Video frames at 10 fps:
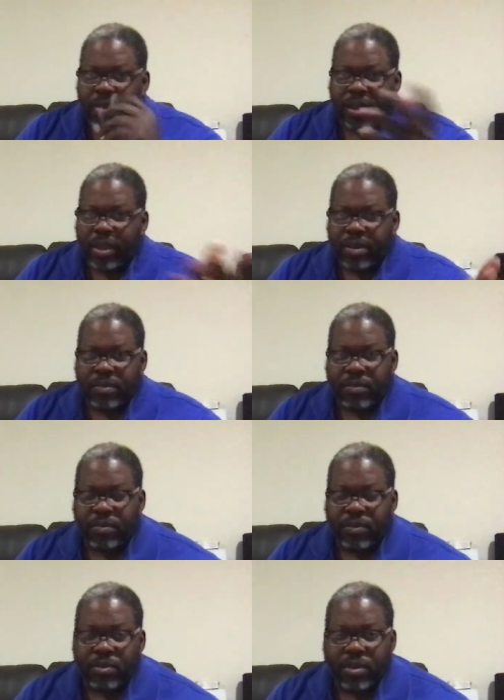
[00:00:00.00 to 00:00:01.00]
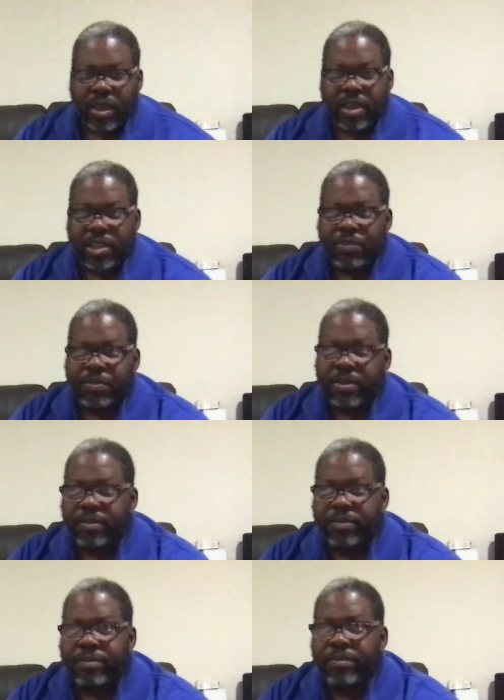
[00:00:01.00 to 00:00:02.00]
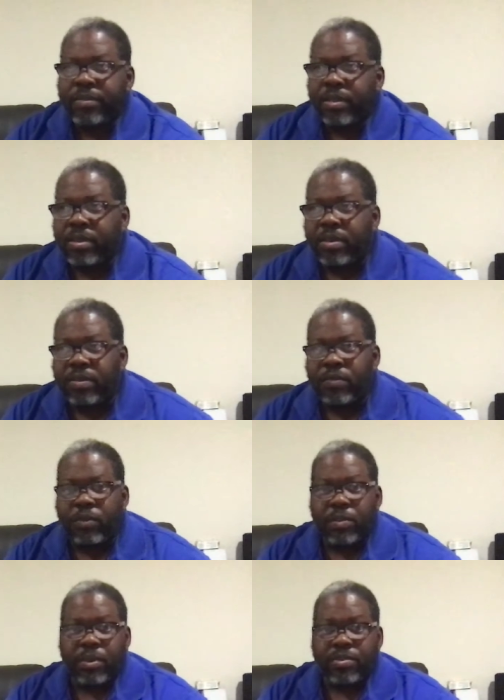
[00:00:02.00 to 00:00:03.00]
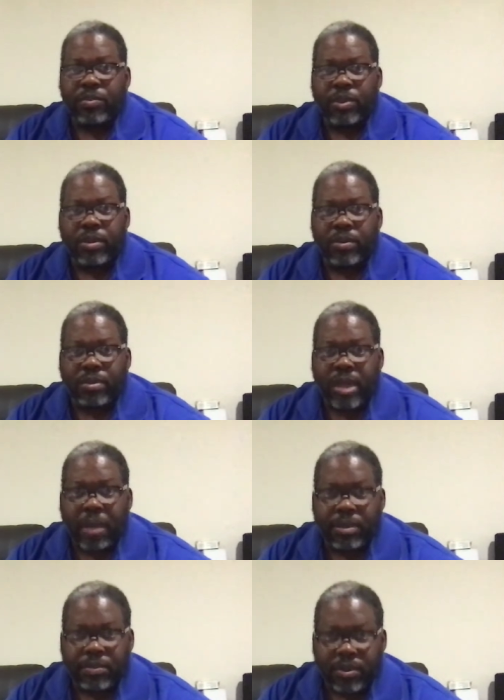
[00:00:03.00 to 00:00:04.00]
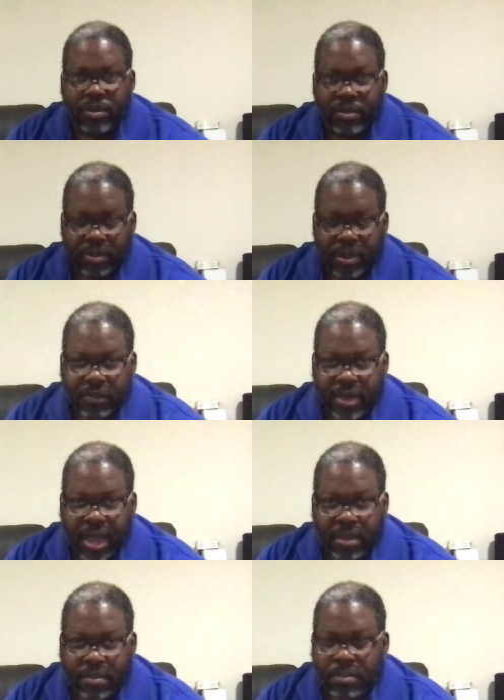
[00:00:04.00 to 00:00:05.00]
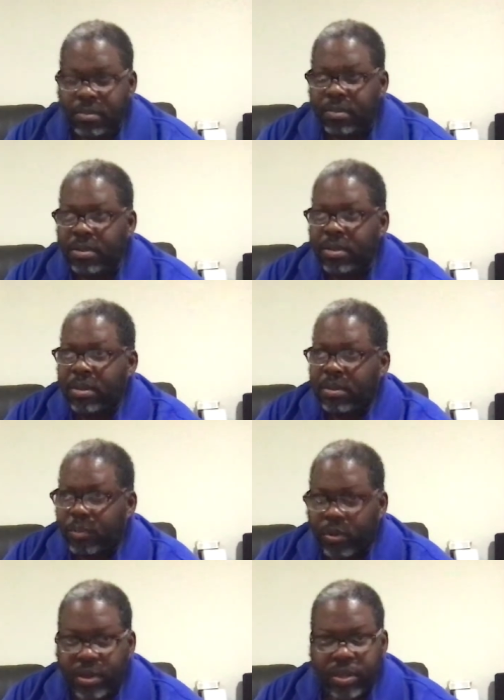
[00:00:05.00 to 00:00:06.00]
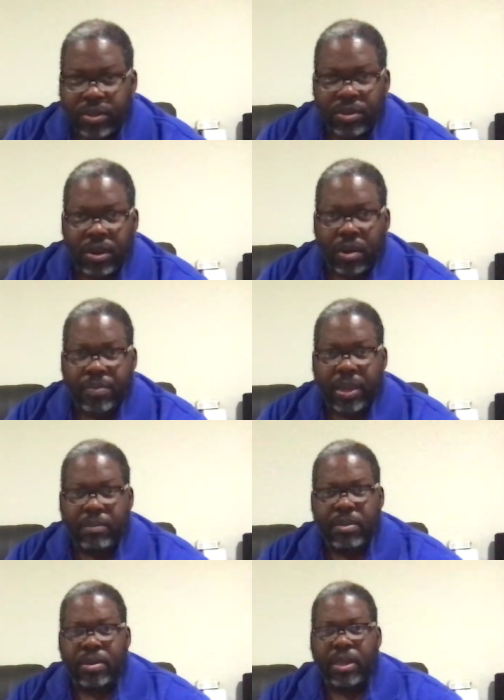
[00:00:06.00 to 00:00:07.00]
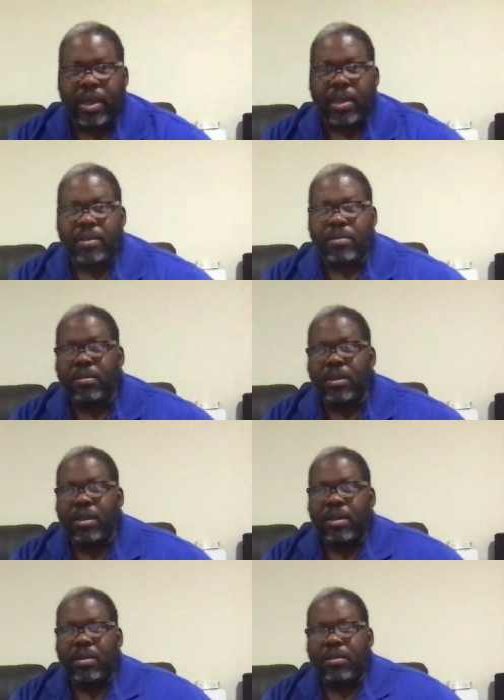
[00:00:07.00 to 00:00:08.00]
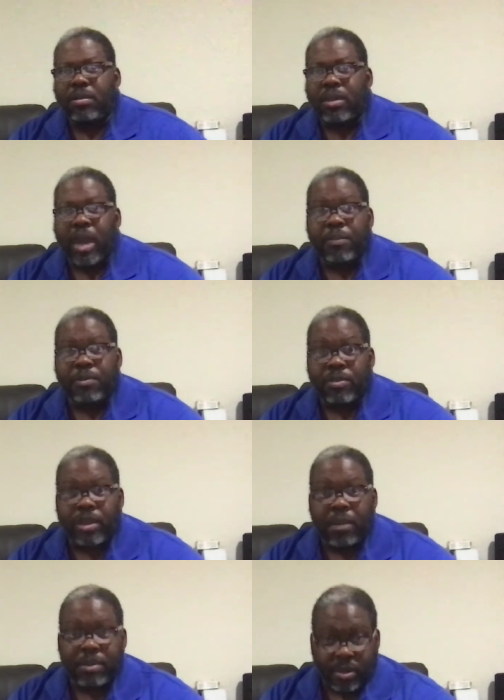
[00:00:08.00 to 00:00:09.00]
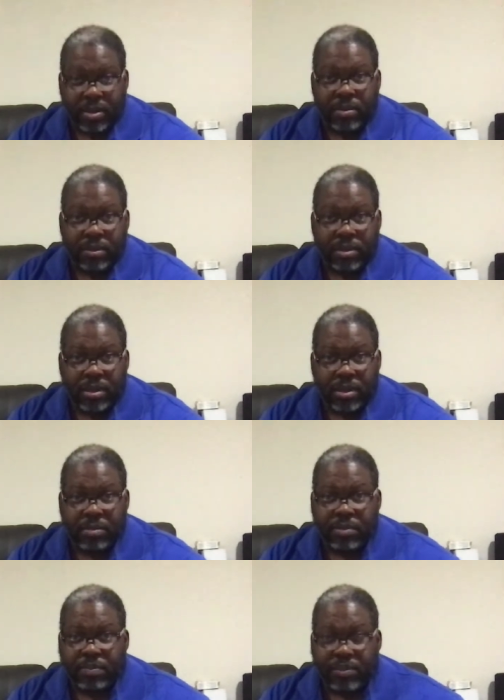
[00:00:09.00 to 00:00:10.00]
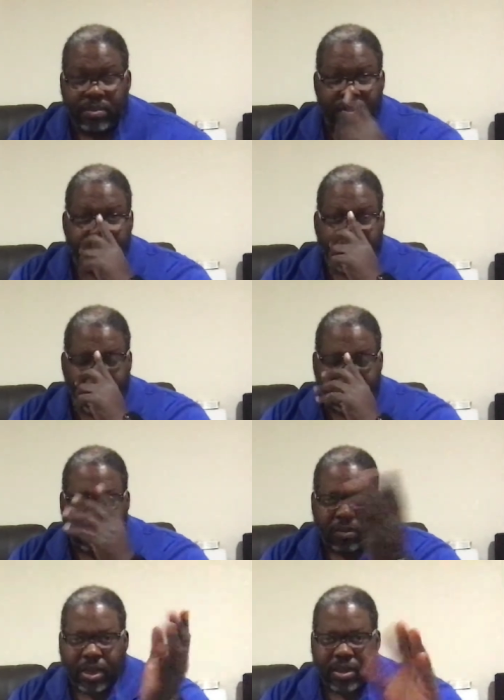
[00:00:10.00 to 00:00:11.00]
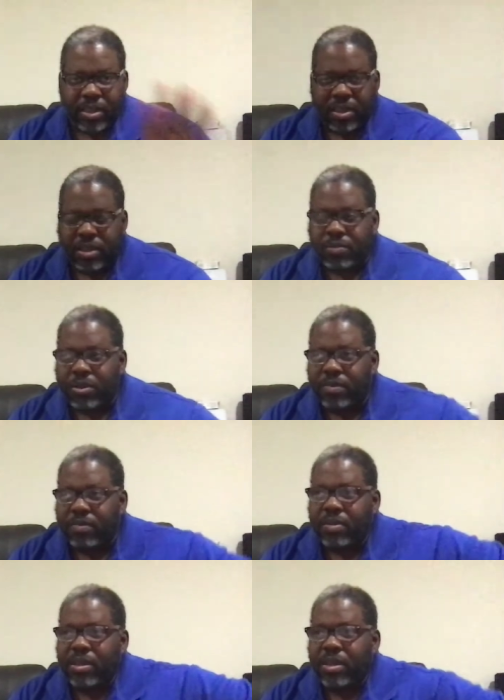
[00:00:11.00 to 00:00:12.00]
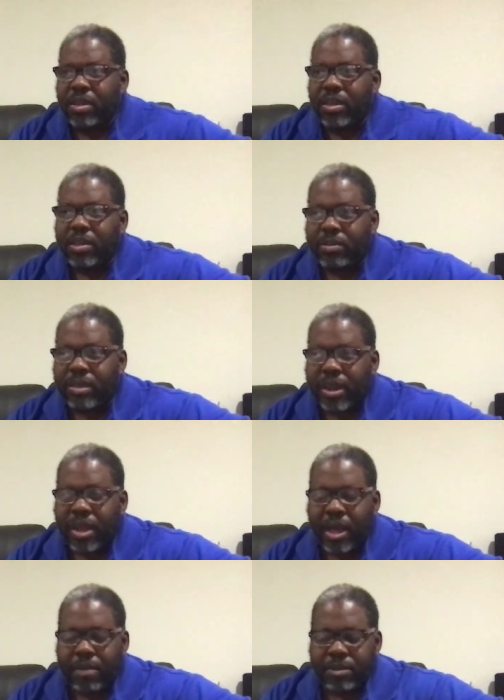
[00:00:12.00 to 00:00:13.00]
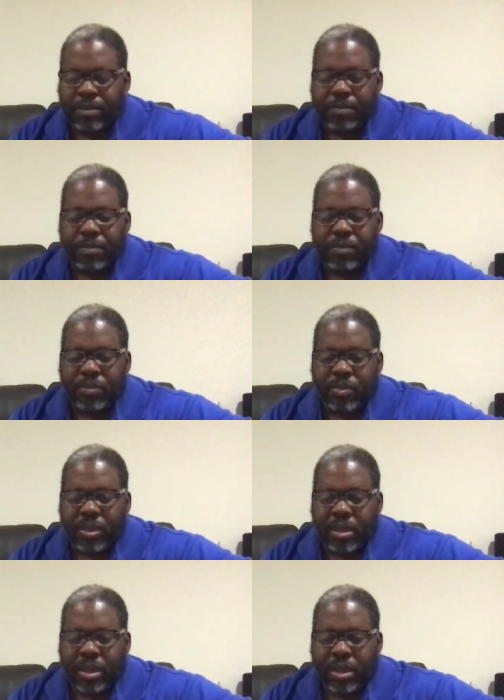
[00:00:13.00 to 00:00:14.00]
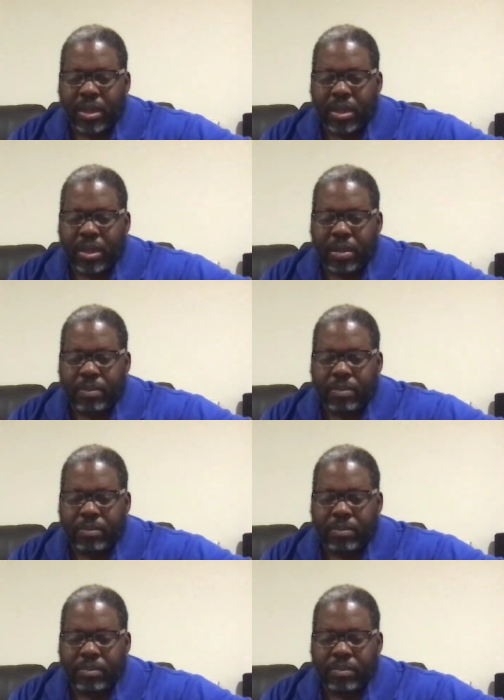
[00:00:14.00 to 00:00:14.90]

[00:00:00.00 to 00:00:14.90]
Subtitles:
And of course, I can't spend $40 a week on comic books when I've got mortgage, car payment, and diapers coming to be buying. So I had to get rid of that hobby. And